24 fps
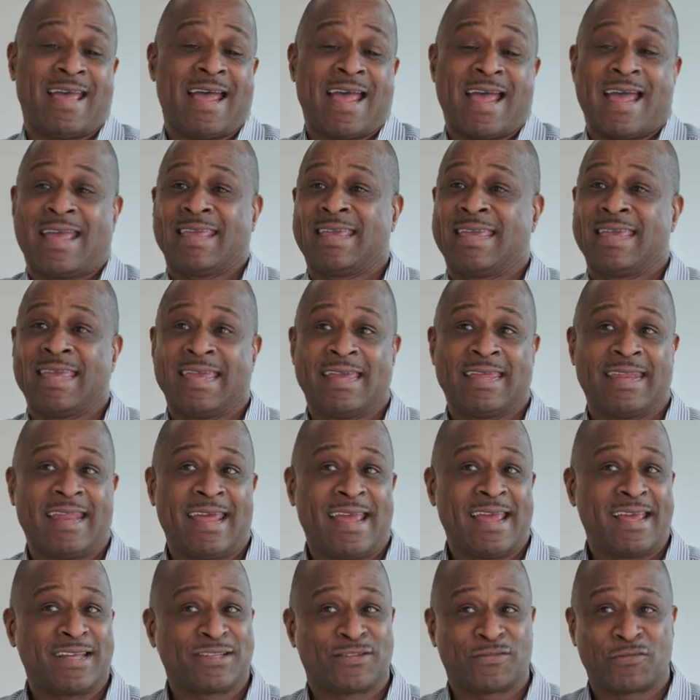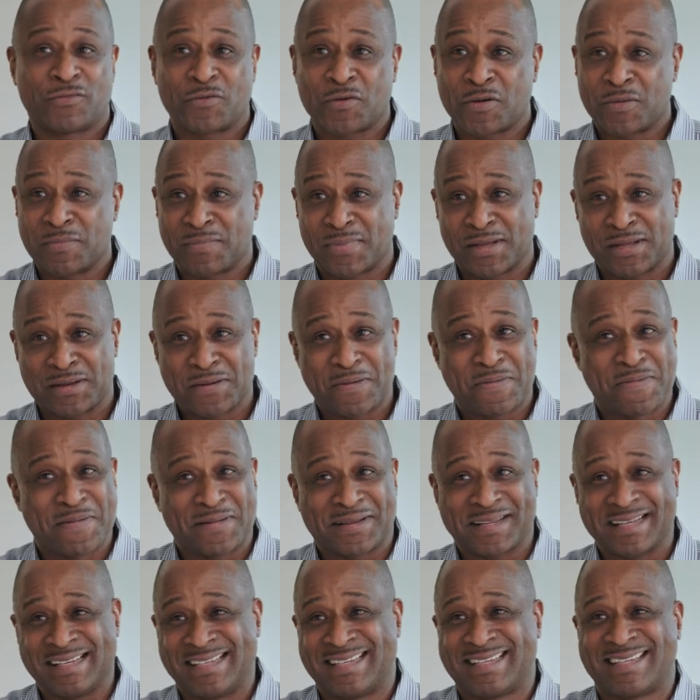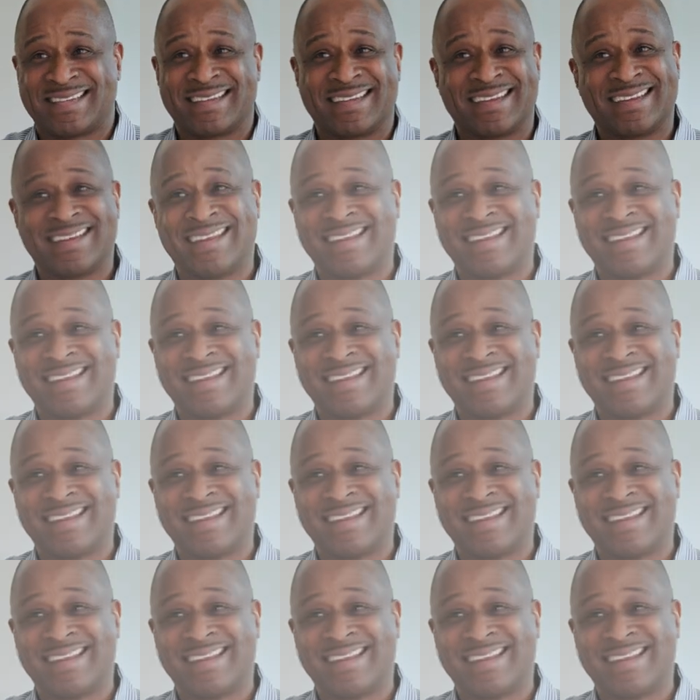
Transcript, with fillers: I can't ask for a better place.